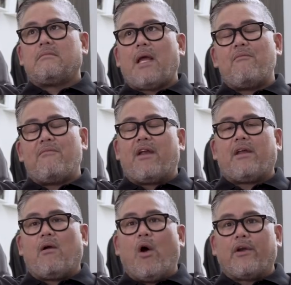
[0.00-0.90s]
I'm
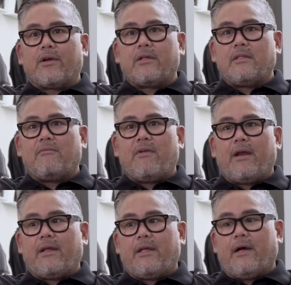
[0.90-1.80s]
very honored, I'm
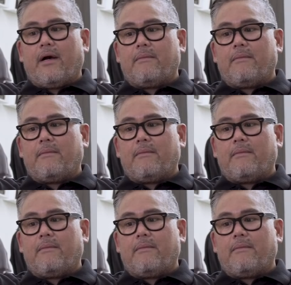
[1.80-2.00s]
very